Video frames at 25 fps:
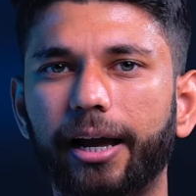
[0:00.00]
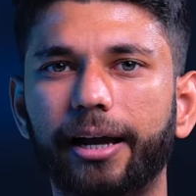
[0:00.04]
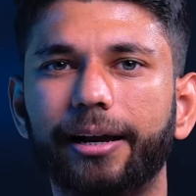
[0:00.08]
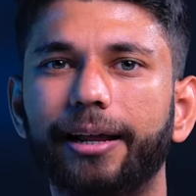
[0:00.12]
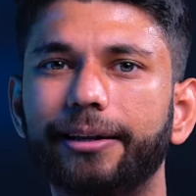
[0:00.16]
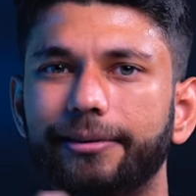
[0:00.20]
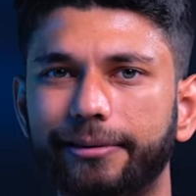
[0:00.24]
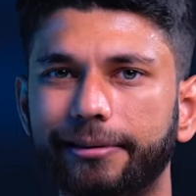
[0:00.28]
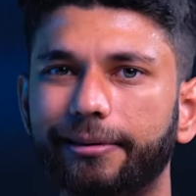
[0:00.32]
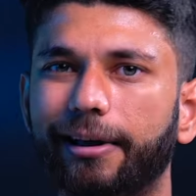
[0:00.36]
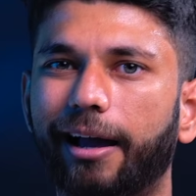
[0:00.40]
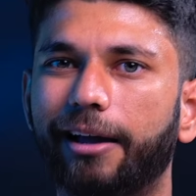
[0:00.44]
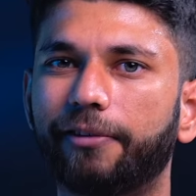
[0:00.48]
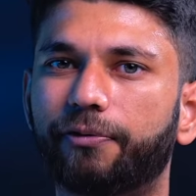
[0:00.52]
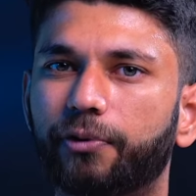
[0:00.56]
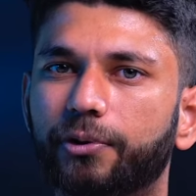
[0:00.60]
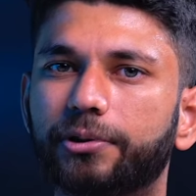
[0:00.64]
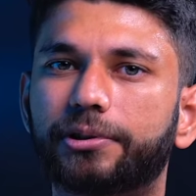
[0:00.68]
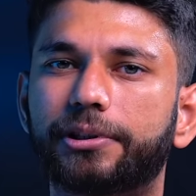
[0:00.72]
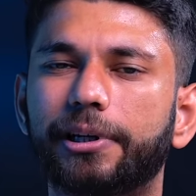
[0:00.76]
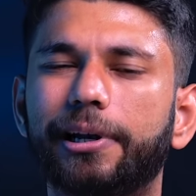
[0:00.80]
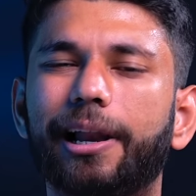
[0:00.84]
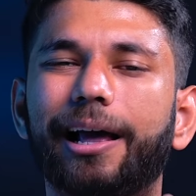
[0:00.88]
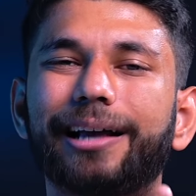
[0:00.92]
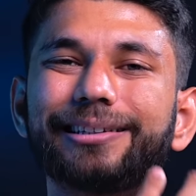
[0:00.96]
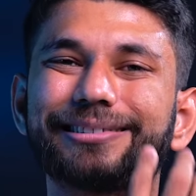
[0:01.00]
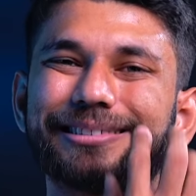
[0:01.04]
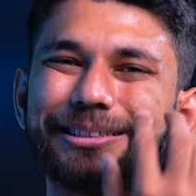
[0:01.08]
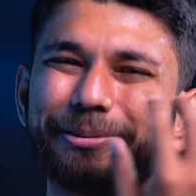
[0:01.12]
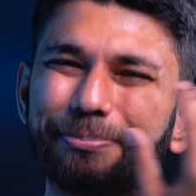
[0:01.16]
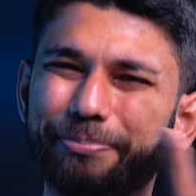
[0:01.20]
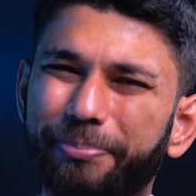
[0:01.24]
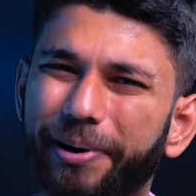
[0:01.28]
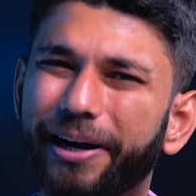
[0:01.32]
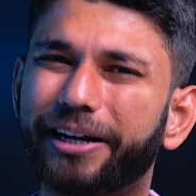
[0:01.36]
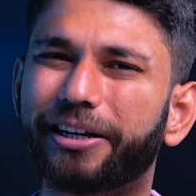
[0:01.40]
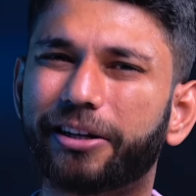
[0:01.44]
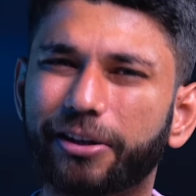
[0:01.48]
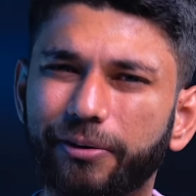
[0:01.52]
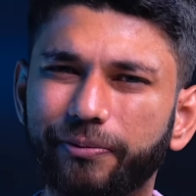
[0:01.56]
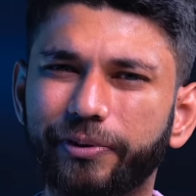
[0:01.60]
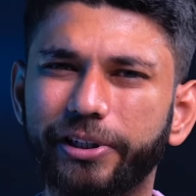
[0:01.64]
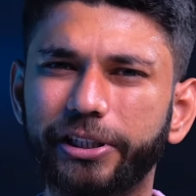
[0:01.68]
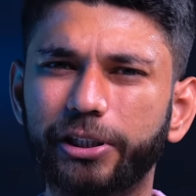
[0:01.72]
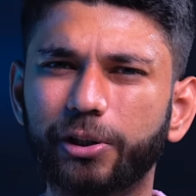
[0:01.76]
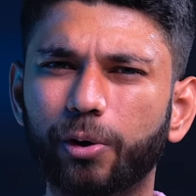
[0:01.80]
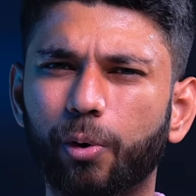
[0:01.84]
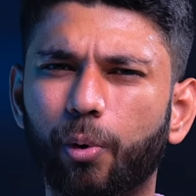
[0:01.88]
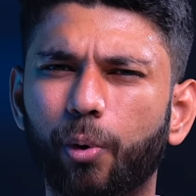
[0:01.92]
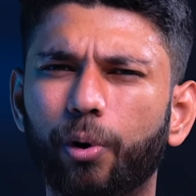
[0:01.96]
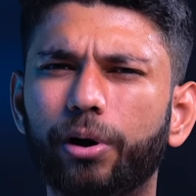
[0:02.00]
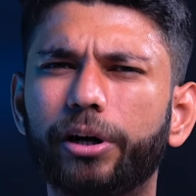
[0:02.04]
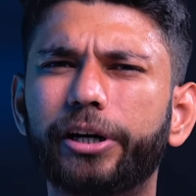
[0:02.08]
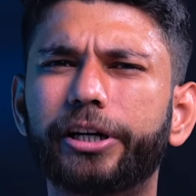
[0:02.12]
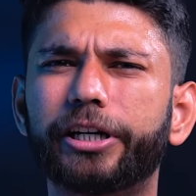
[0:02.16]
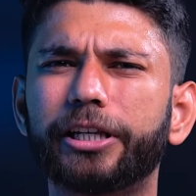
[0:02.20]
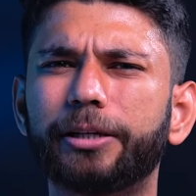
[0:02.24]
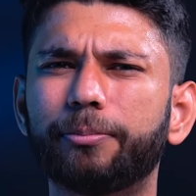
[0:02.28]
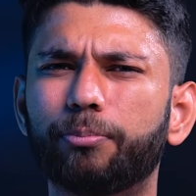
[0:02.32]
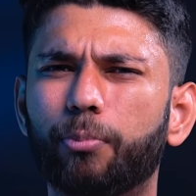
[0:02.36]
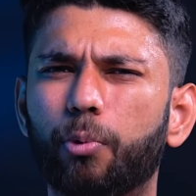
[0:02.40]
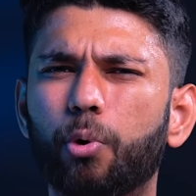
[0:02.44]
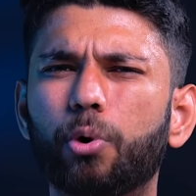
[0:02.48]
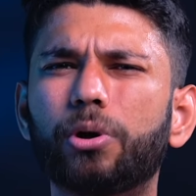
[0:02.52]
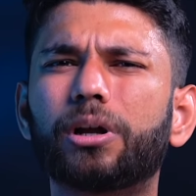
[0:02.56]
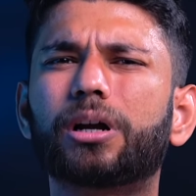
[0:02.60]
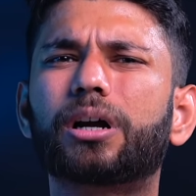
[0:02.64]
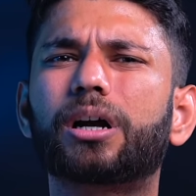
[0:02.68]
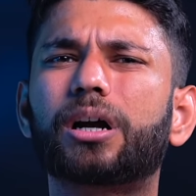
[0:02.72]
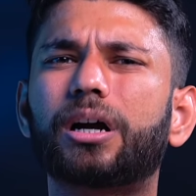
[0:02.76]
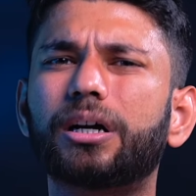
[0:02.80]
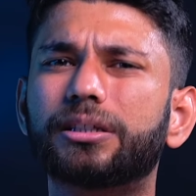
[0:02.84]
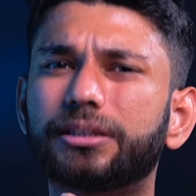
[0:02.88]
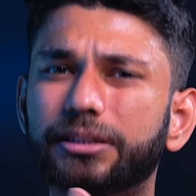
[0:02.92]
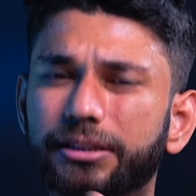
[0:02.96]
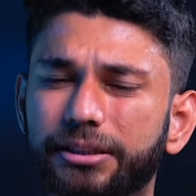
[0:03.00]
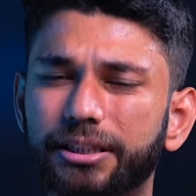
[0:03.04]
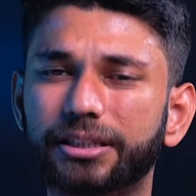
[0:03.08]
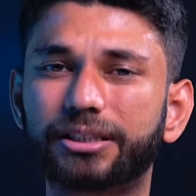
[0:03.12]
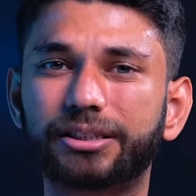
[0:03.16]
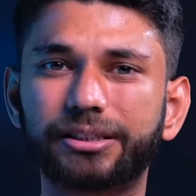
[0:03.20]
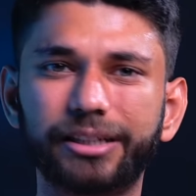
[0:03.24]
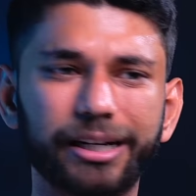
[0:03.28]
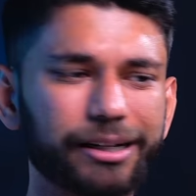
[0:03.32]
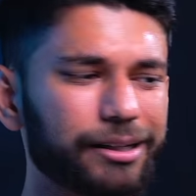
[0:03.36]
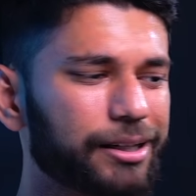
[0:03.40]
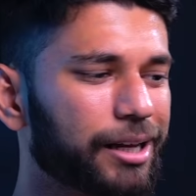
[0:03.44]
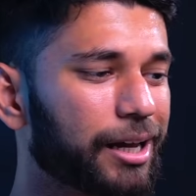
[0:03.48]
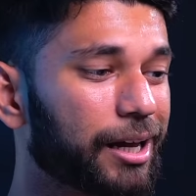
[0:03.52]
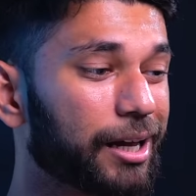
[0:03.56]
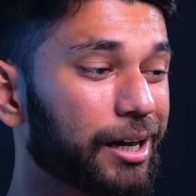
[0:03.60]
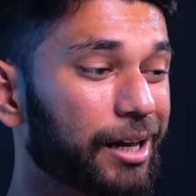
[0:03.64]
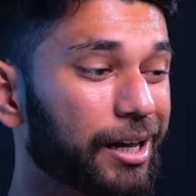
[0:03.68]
And I think iPhone still has the better video quality, more consistent.